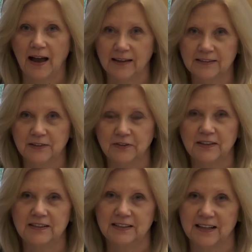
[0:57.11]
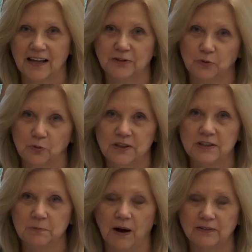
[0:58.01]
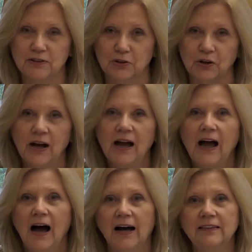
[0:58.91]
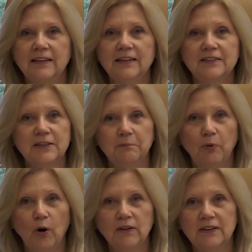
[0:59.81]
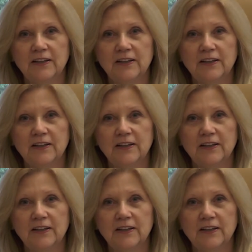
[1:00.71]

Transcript: activities that we sponsor. I think it's important